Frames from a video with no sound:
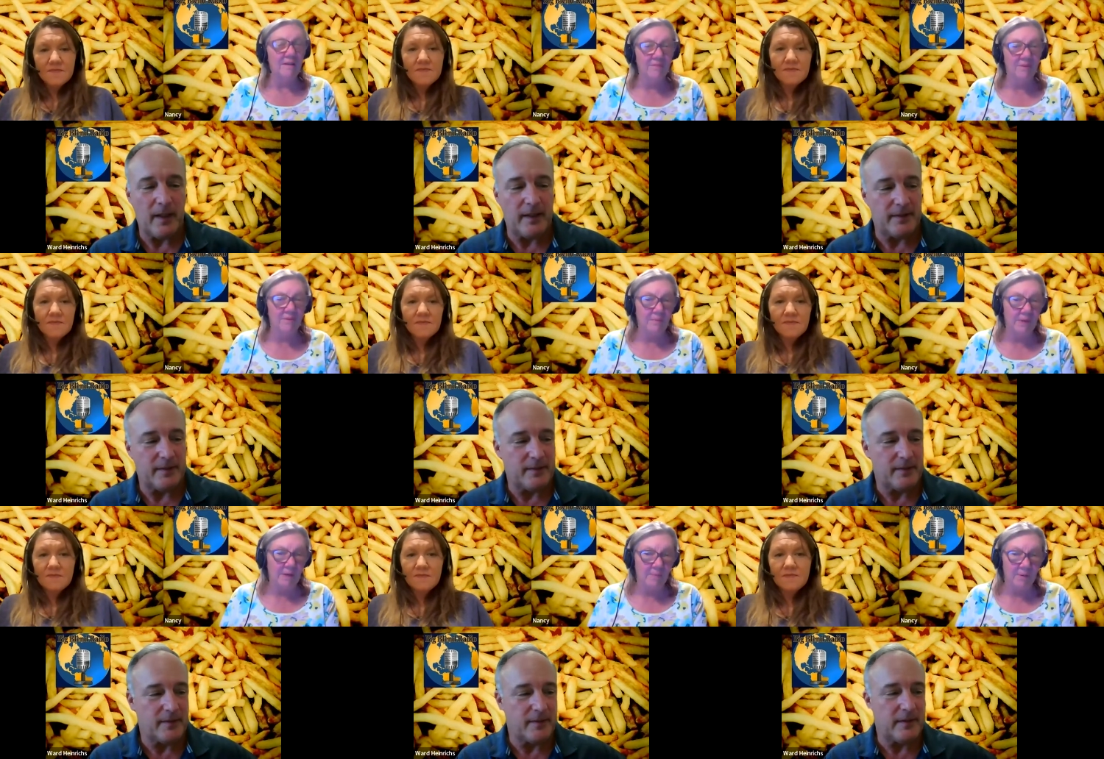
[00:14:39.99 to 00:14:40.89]
Speaker 1: less of
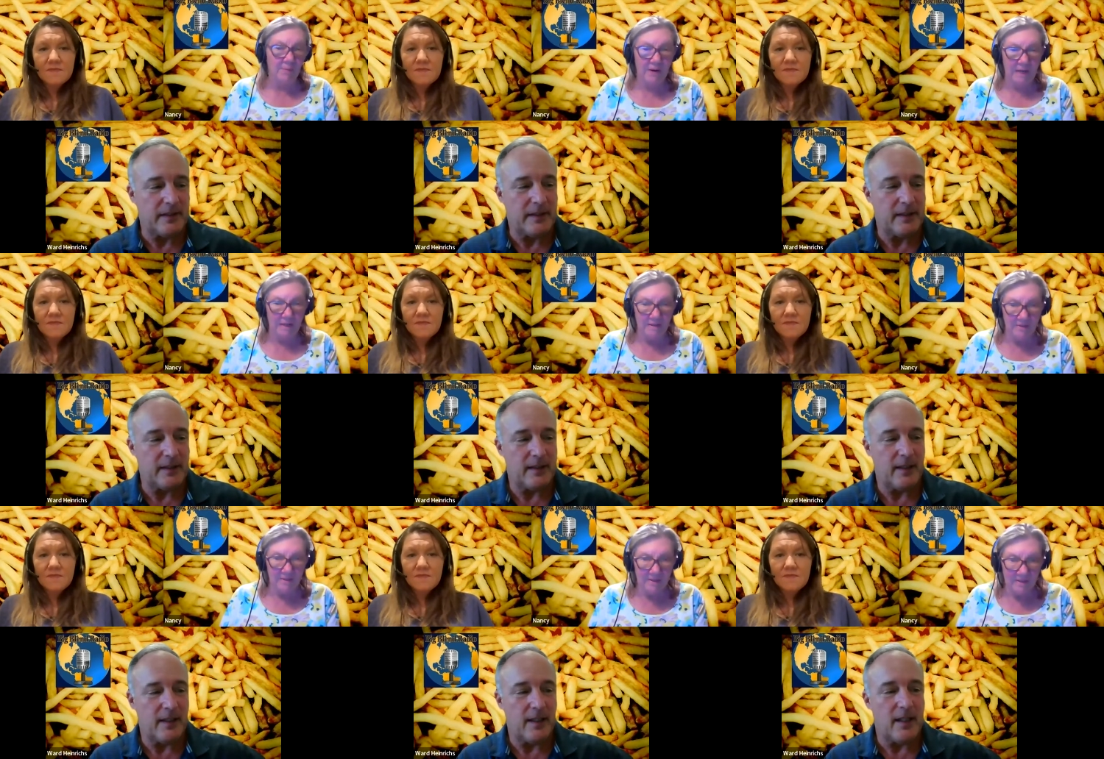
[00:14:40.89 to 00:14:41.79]
a minimum
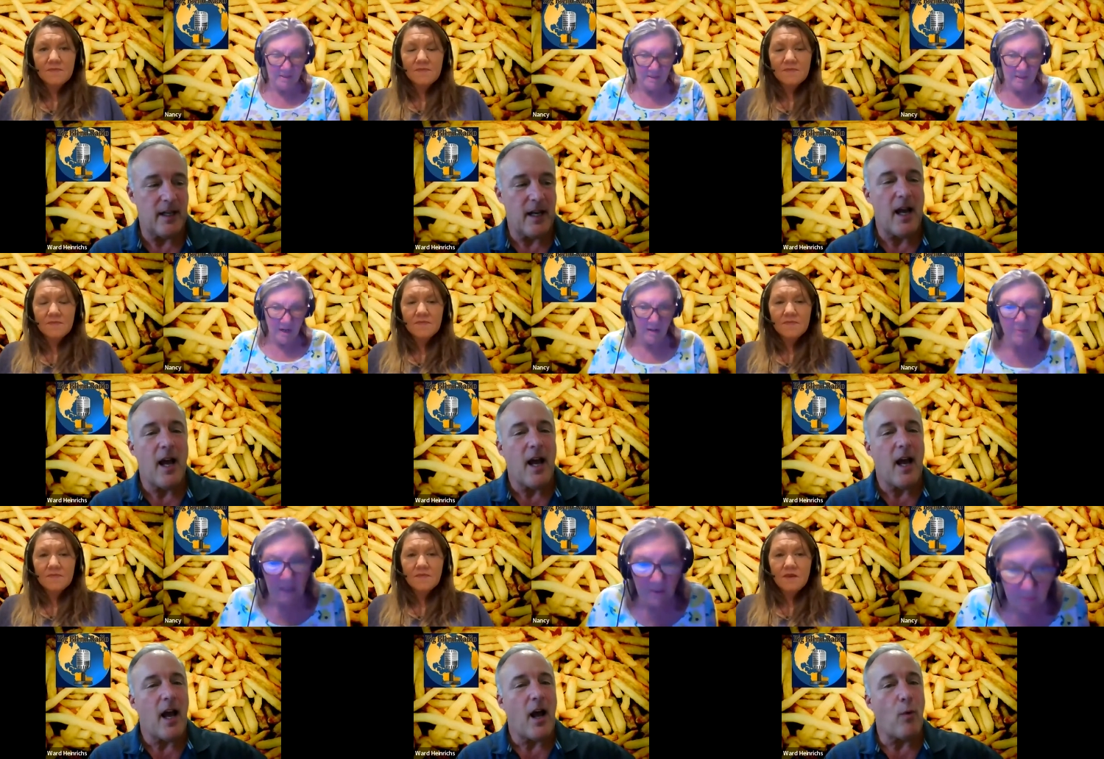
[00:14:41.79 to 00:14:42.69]
wage.
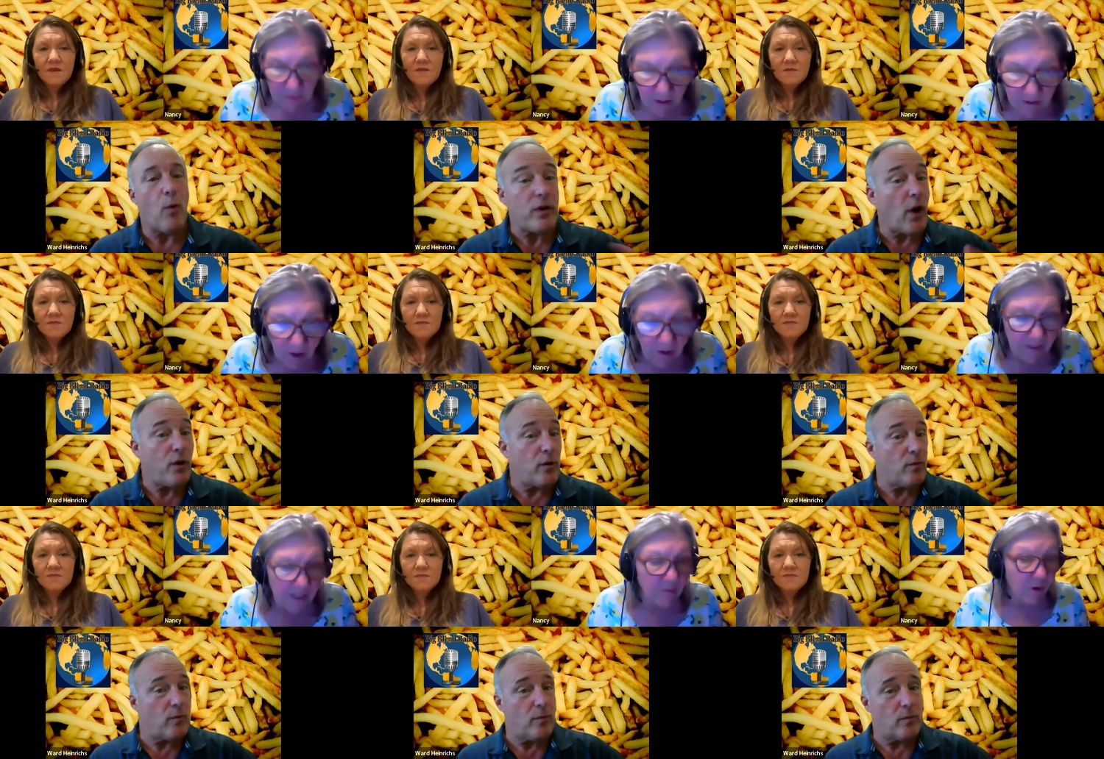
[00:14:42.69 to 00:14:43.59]
because well, no,
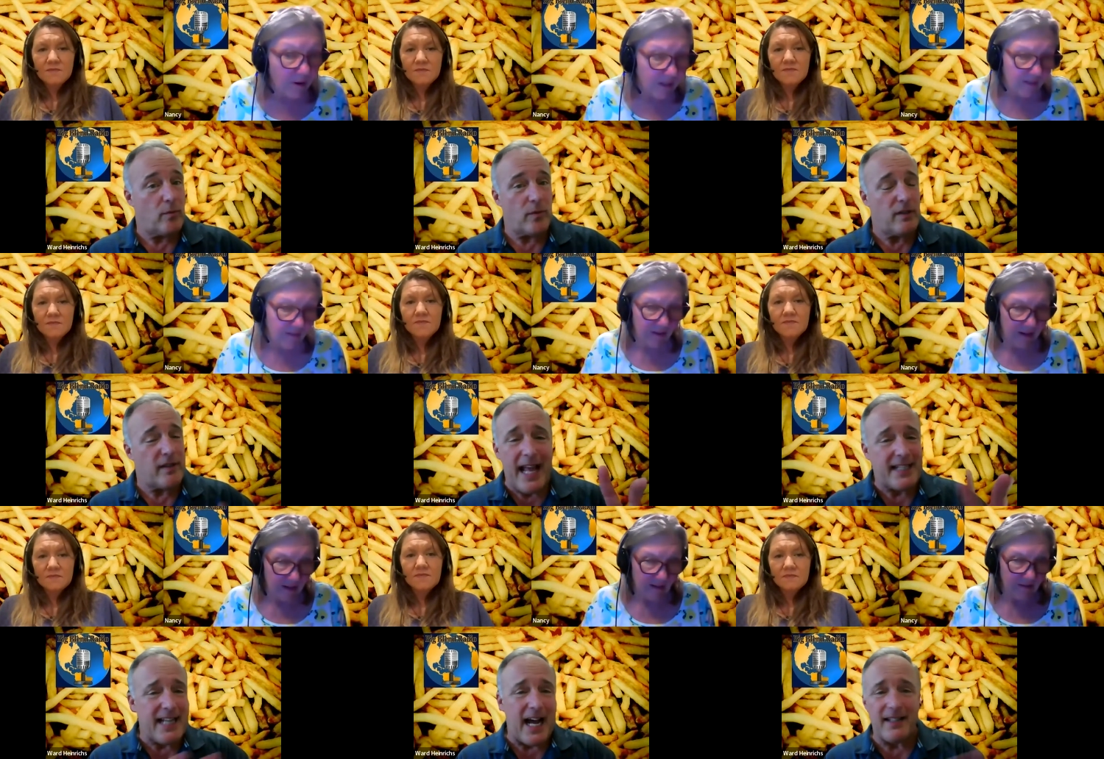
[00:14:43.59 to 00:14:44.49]
it,
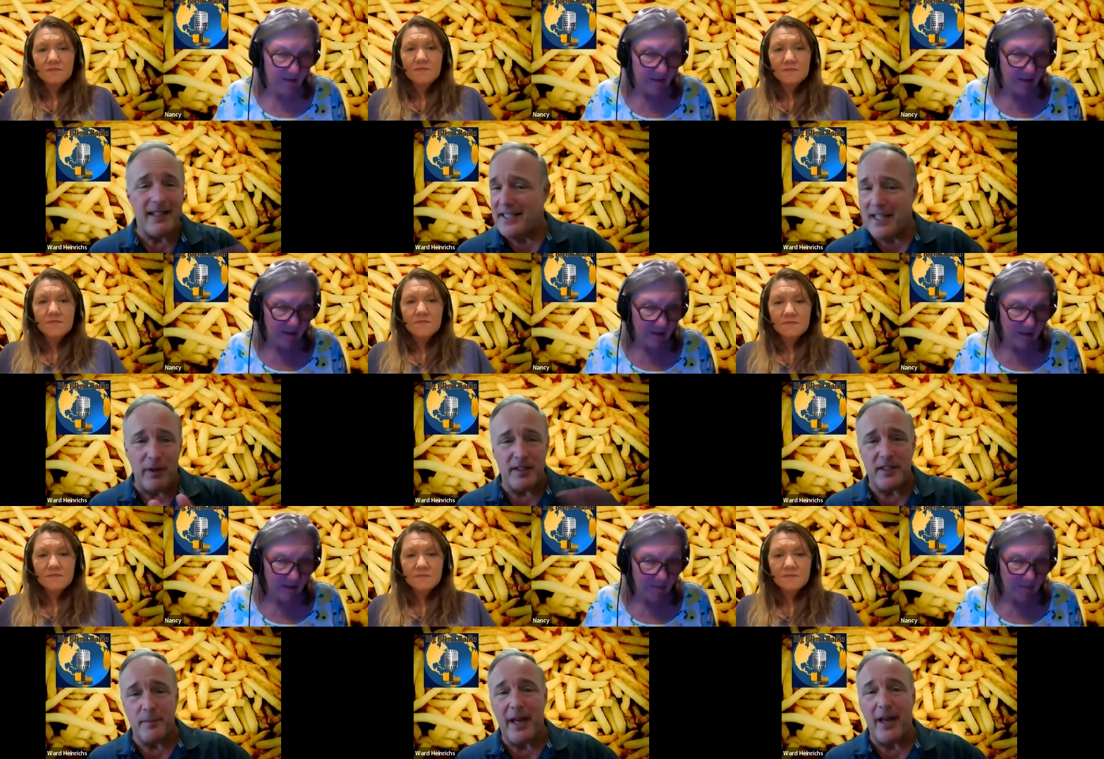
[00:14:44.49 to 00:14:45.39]
that's
Speaker 2: not that's not what
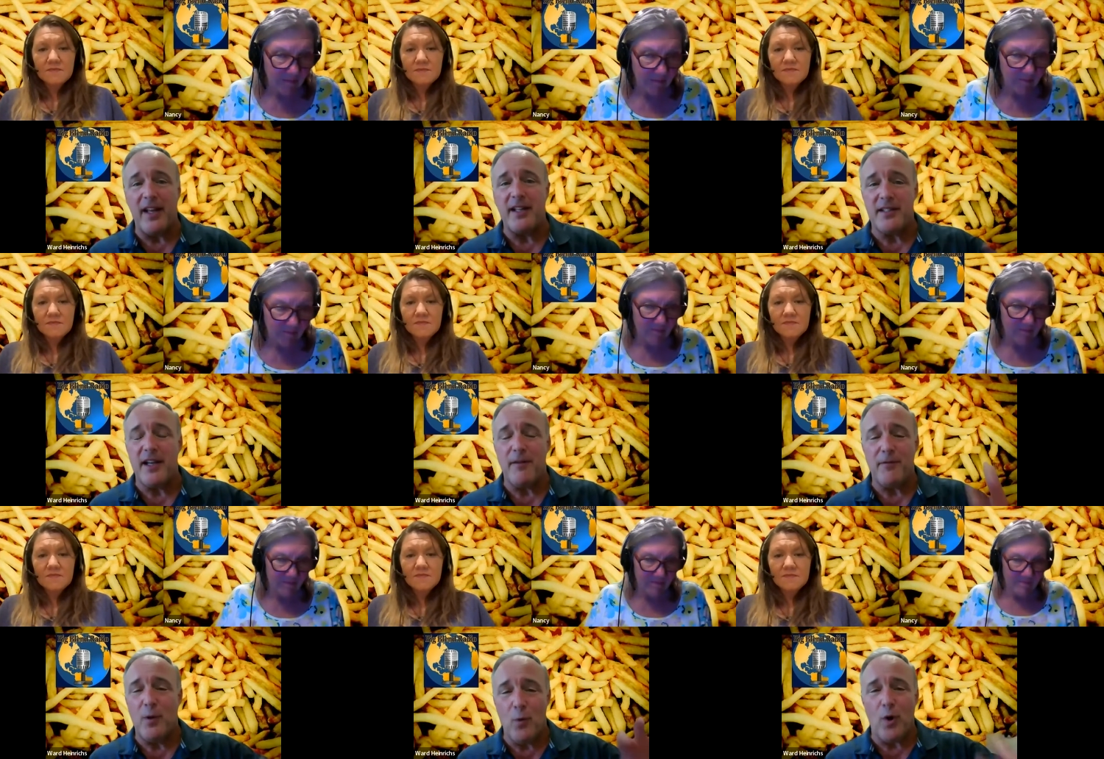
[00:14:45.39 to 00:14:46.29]
this is about. It's
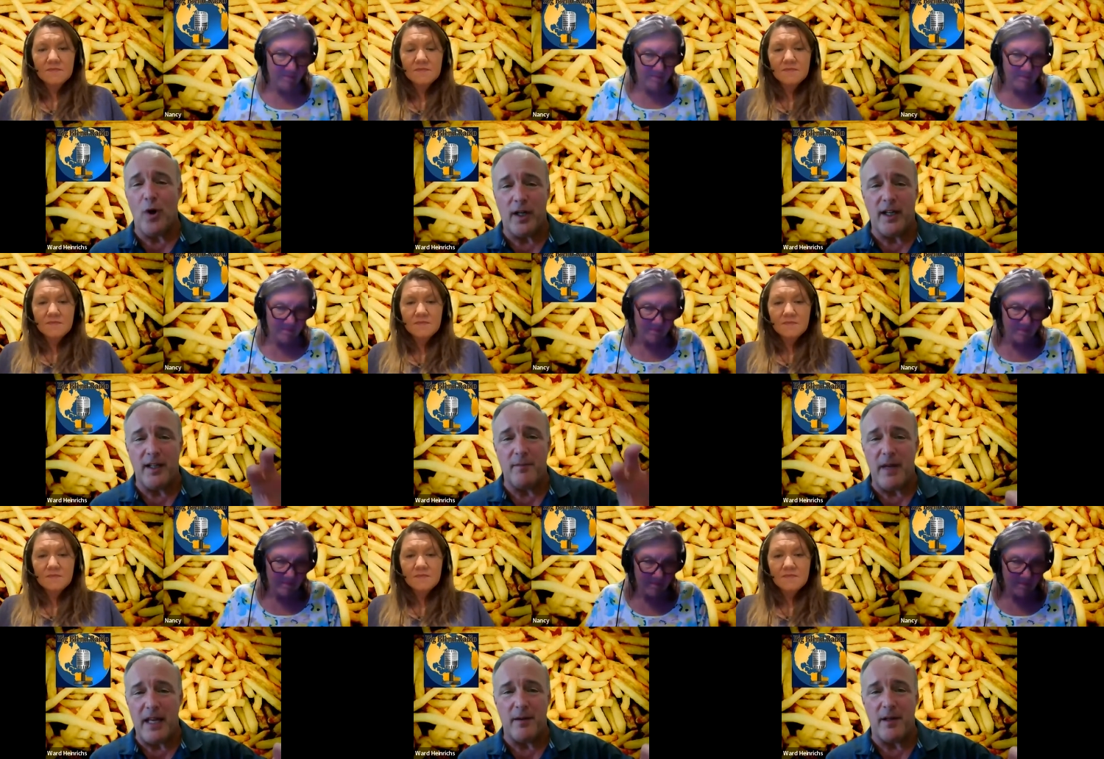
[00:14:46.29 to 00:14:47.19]
if you work in
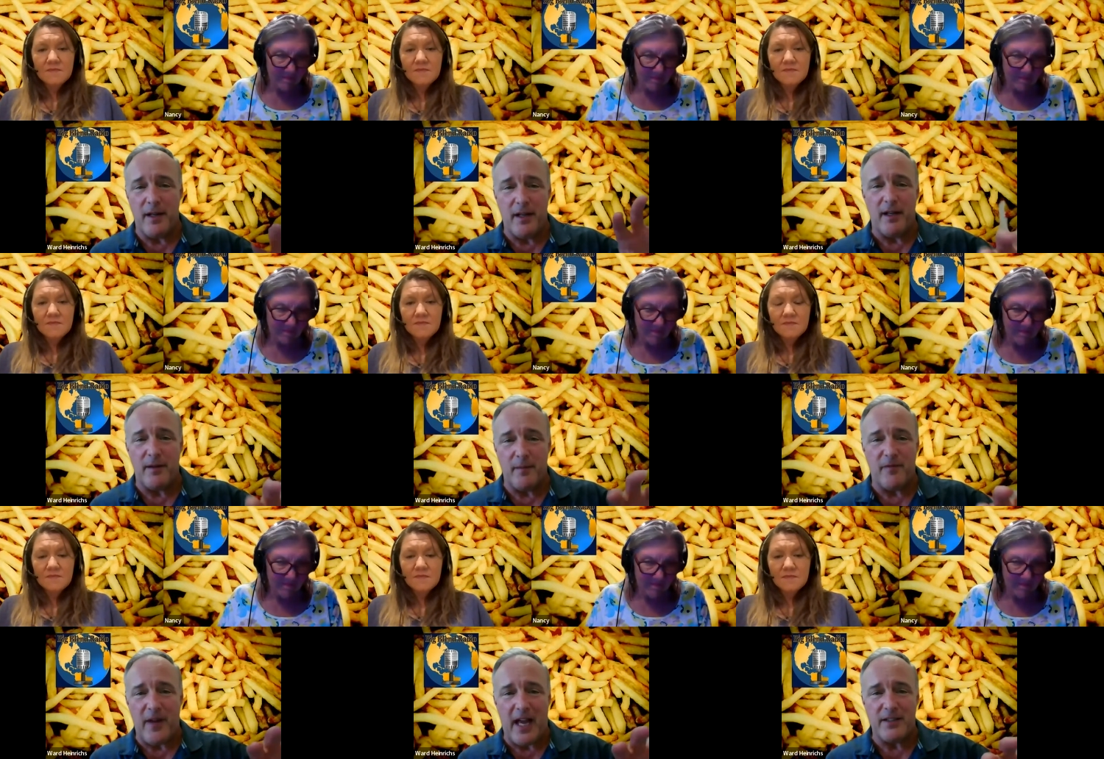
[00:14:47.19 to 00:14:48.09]
men in
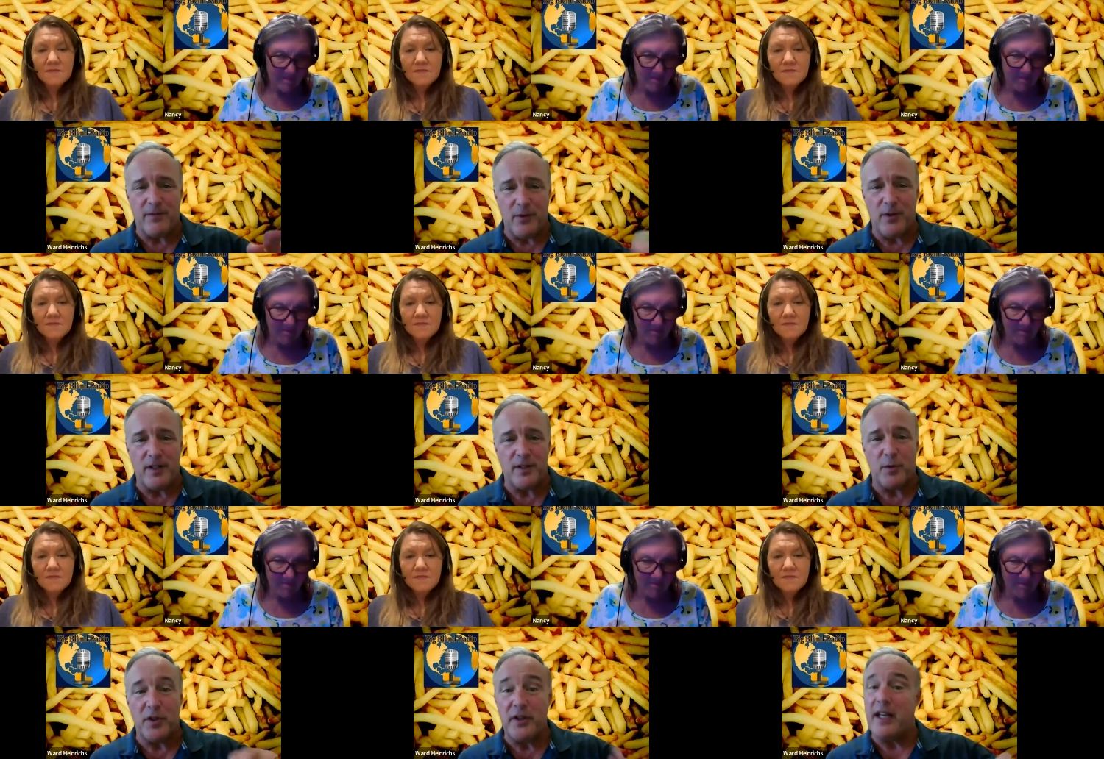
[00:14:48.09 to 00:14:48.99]
fast food industry, you'll